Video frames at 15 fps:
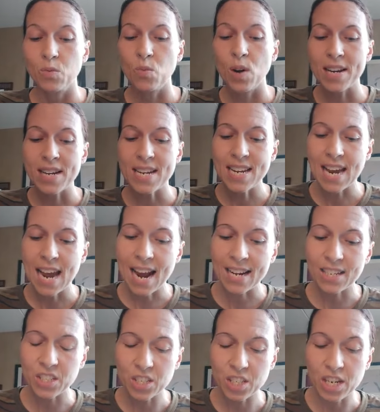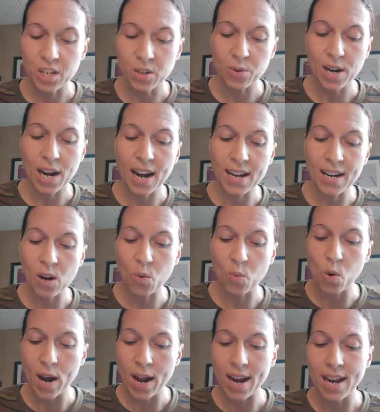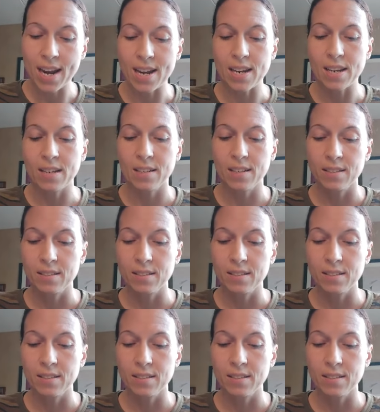when he actually created a way